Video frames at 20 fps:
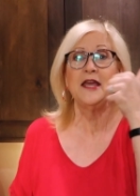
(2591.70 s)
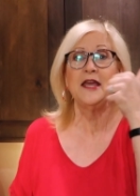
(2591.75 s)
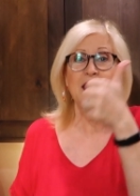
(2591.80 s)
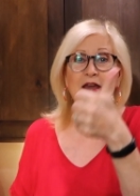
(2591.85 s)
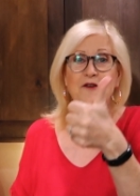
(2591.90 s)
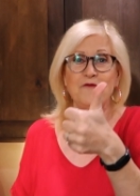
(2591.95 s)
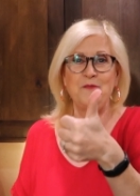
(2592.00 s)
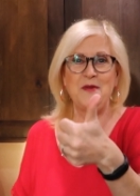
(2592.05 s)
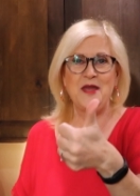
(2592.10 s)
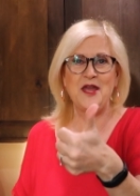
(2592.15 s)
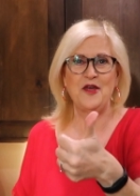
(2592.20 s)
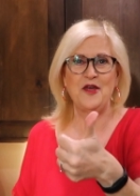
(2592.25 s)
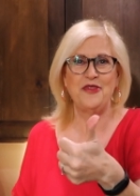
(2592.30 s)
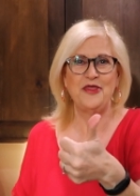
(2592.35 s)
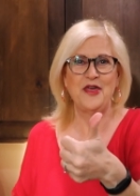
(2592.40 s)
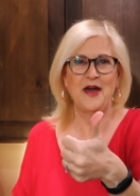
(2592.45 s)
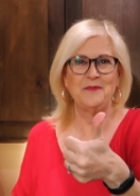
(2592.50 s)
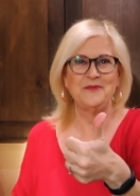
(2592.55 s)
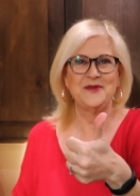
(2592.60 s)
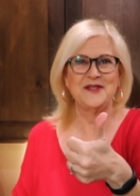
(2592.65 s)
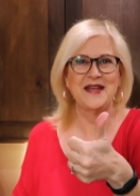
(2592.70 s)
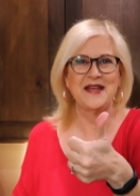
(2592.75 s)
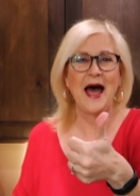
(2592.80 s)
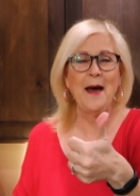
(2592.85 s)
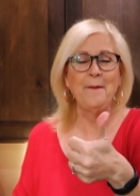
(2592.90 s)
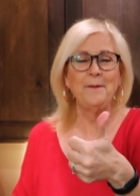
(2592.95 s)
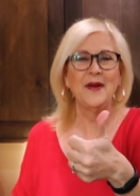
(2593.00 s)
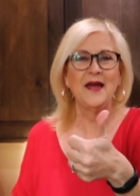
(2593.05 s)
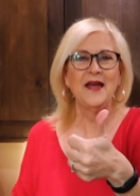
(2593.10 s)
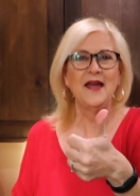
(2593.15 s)
give me a thumbs
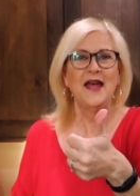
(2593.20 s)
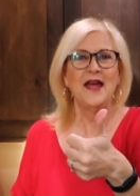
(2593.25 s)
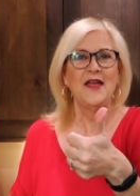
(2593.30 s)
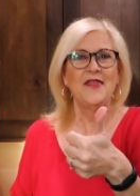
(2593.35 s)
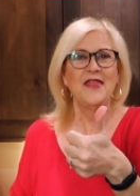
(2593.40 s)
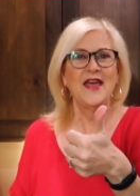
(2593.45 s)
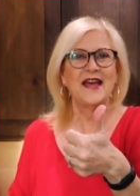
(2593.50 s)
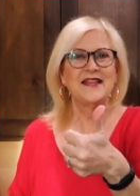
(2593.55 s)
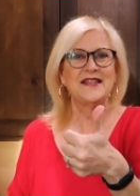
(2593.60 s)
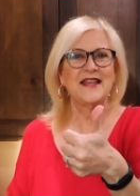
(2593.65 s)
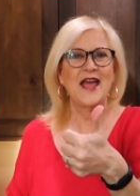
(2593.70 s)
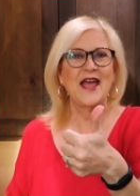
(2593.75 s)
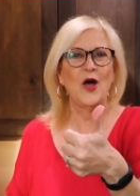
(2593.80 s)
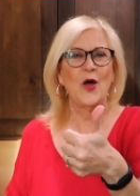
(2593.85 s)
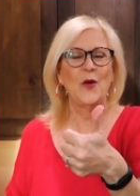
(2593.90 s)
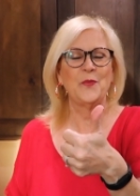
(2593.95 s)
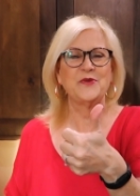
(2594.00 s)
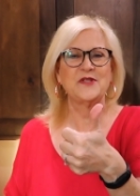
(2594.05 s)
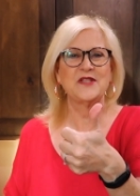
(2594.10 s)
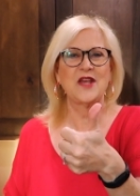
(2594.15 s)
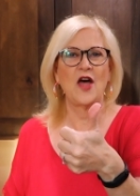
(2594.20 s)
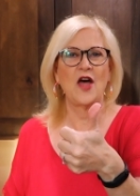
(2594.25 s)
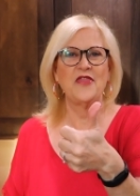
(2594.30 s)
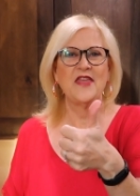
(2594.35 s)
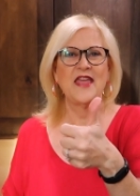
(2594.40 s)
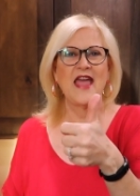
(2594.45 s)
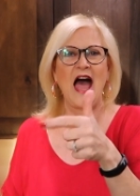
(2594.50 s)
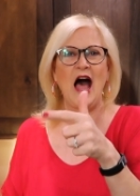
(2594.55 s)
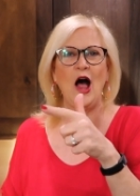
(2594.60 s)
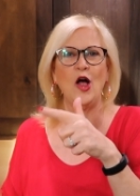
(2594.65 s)
up. That helps
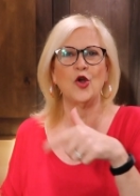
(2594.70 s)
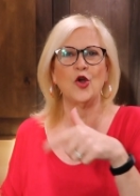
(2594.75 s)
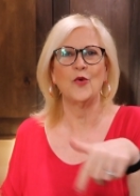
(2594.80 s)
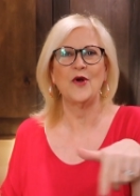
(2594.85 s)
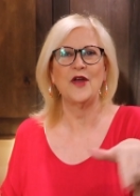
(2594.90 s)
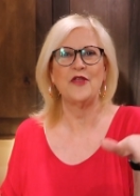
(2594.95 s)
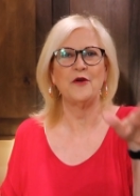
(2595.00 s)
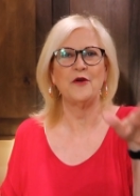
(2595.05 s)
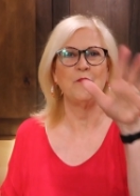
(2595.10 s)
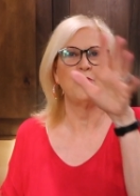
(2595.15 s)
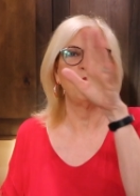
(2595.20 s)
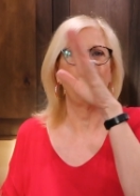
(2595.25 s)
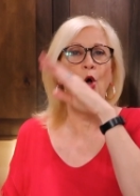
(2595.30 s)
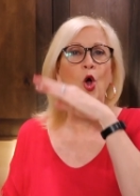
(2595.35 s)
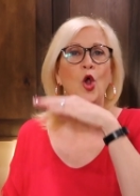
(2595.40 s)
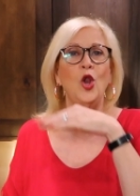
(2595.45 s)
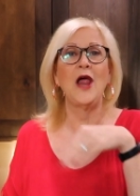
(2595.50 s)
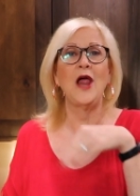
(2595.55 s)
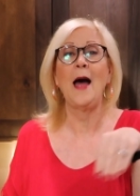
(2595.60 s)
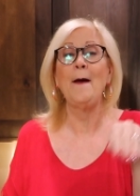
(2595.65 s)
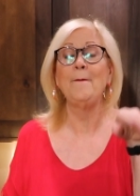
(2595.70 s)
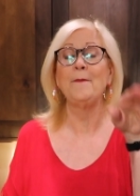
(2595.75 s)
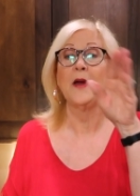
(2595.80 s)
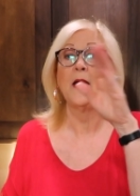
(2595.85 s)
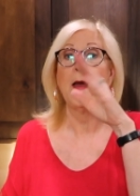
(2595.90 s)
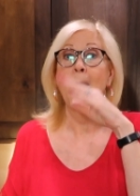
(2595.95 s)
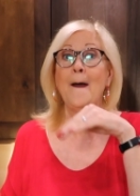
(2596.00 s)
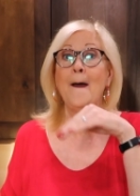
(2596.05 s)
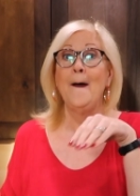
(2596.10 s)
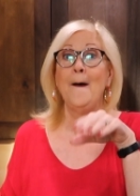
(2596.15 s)
the algorithm pull
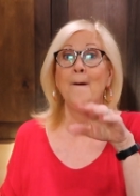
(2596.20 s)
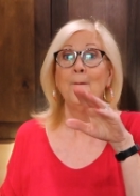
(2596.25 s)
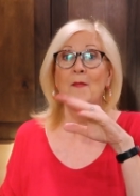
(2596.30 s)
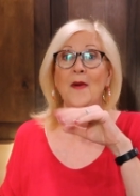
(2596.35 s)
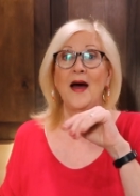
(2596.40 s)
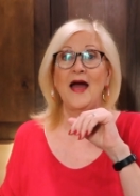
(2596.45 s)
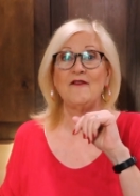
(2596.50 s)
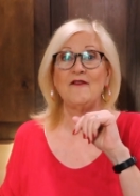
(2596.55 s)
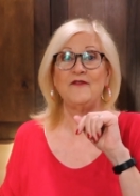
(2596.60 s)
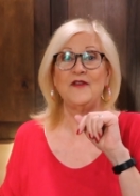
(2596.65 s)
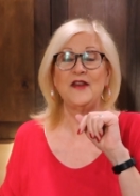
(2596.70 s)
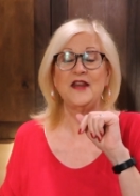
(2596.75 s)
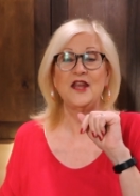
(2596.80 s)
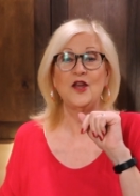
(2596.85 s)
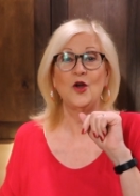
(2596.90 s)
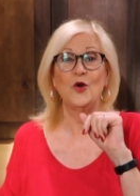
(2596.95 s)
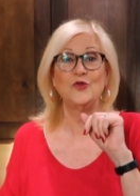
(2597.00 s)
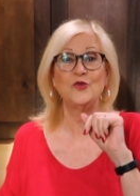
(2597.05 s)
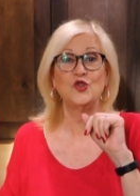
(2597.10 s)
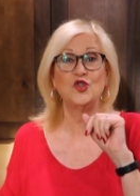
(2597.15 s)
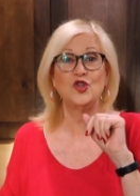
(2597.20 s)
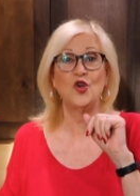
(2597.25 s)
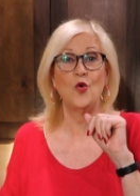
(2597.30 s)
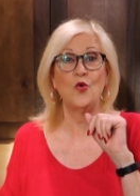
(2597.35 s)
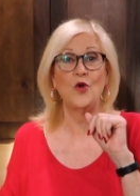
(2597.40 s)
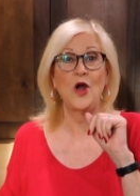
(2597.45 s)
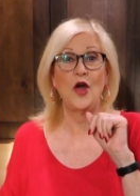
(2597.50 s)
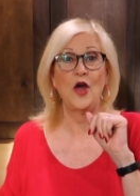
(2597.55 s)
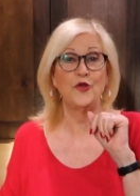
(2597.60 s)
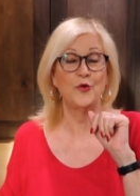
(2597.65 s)
up my videos
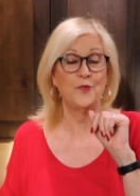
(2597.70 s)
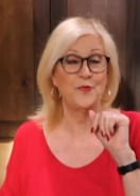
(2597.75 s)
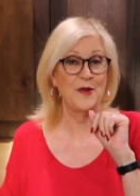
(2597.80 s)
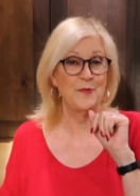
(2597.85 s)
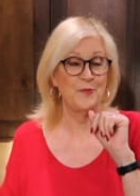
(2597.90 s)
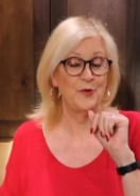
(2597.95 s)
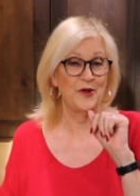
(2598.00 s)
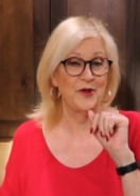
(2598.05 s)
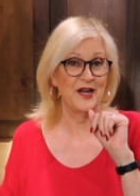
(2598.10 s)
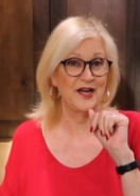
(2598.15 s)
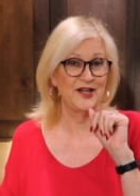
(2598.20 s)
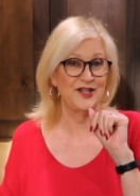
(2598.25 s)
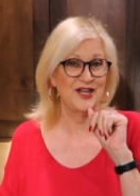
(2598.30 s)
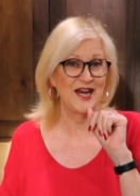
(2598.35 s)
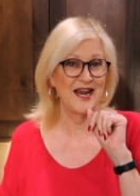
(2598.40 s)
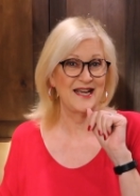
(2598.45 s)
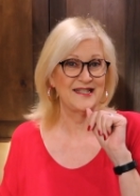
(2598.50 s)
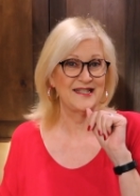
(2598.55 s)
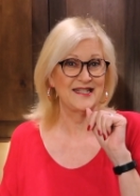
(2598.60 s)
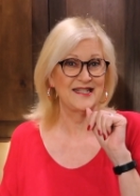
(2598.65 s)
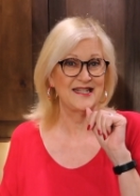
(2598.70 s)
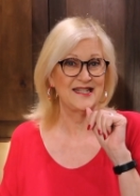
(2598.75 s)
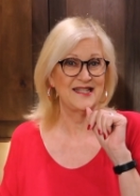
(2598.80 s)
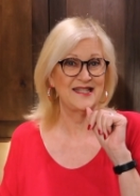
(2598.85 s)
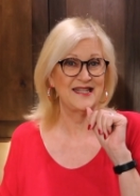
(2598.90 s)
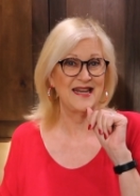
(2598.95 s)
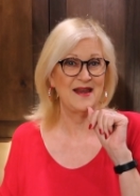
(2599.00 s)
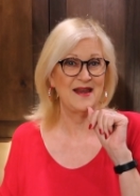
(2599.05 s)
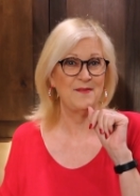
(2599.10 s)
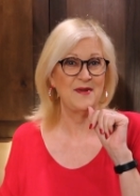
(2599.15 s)
so other people get a chance to
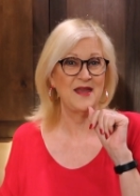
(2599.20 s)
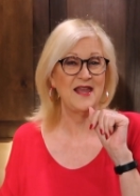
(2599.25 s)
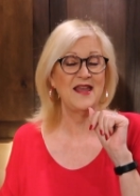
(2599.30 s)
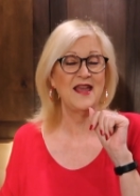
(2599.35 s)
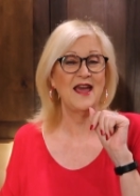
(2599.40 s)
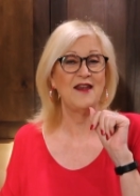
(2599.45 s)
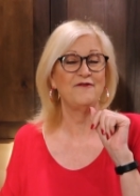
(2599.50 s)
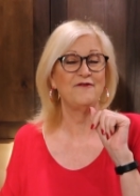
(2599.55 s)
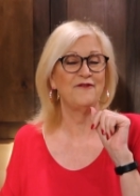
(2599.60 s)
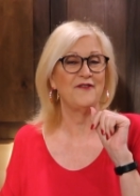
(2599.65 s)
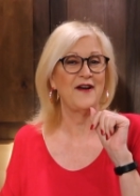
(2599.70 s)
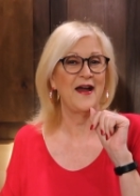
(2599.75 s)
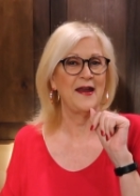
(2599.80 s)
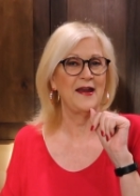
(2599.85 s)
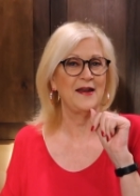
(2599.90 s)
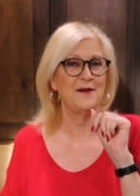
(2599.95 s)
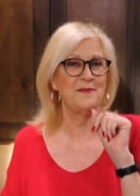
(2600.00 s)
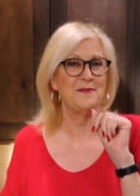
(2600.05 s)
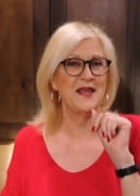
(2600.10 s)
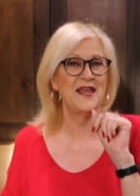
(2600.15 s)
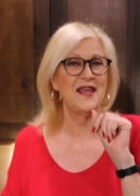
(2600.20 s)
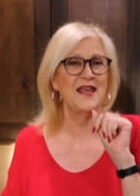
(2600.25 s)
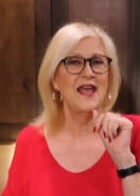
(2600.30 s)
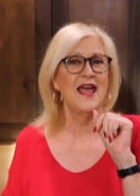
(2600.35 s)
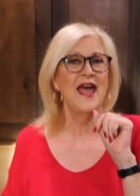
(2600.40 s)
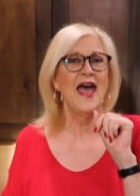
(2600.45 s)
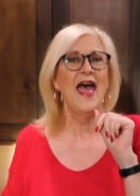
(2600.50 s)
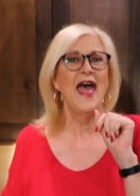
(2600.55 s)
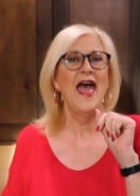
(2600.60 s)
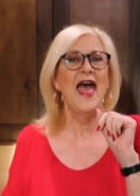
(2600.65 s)
see me and find me.
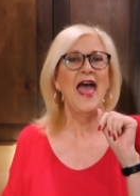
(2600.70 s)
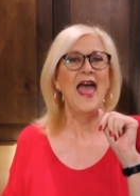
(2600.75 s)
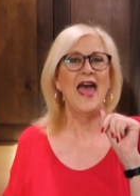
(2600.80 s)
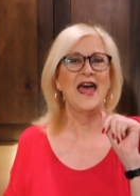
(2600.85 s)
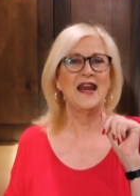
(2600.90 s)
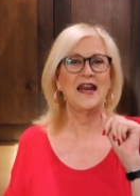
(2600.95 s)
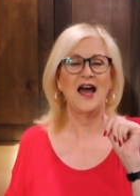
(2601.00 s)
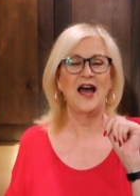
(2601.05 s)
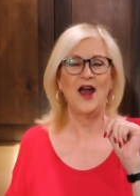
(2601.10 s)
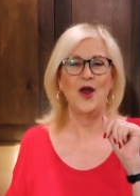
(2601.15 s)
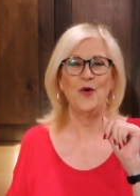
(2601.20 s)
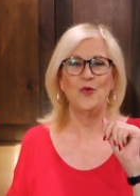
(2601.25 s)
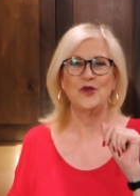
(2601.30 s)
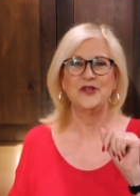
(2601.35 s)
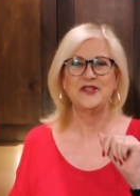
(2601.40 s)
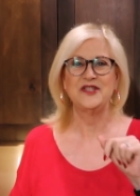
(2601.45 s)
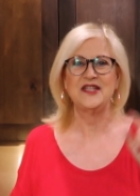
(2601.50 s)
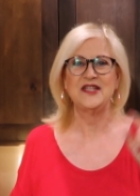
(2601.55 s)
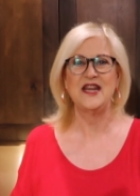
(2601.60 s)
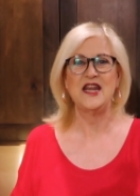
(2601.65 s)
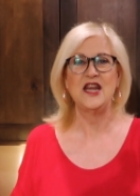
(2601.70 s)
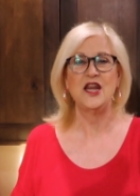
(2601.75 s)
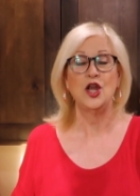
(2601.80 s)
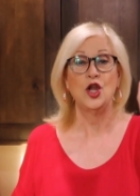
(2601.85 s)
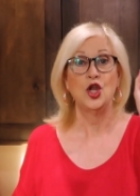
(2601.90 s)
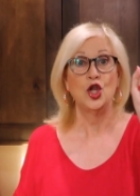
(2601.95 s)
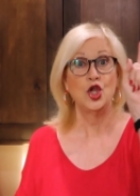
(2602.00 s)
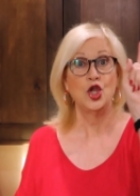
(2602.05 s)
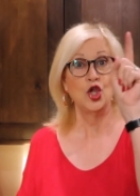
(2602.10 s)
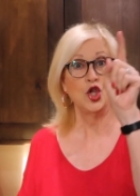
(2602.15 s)
And I will see
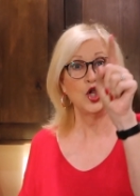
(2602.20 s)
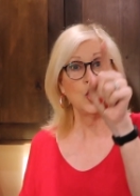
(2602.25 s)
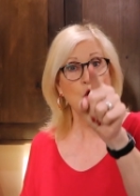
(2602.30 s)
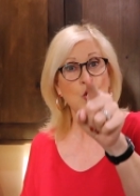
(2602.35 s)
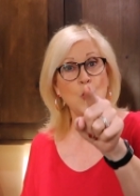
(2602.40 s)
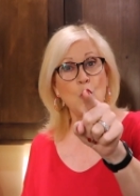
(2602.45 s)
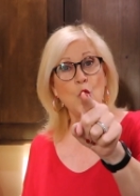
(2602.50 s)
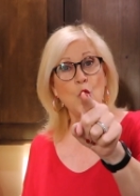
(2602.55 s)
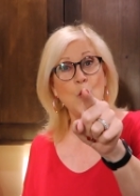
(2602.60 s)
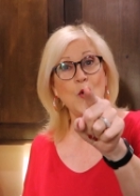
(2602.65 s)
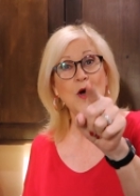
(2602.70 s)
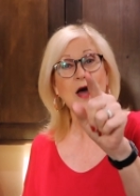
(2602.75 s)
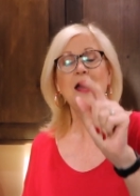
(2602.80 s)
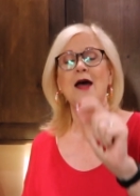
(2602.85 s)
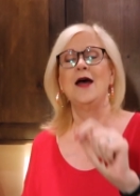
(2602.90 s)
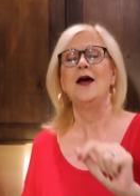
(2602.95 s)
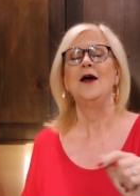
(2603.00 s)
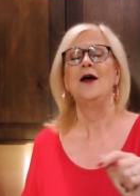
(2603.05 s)
you